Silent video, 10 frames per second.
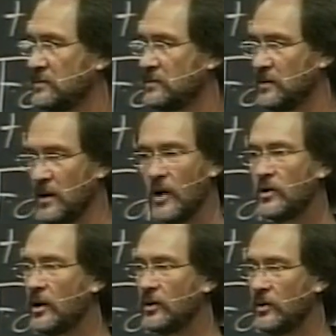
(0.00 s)
Oh
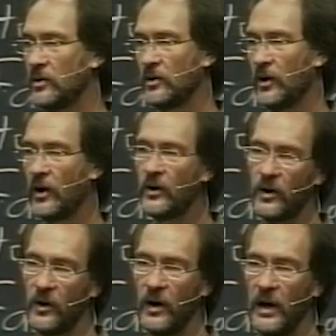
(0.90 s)
no. Oh no.
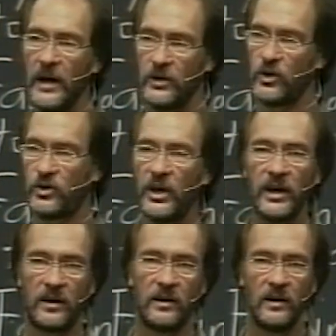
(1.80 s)
To
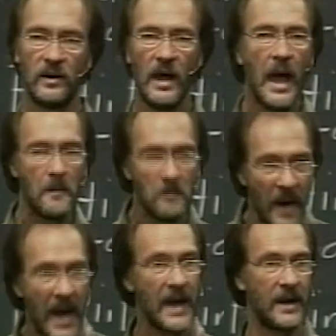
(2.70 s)
think
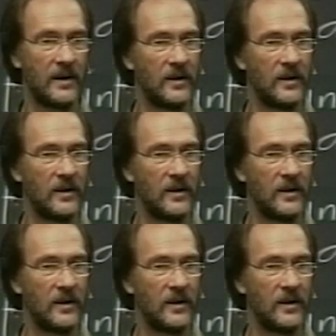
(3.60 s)
man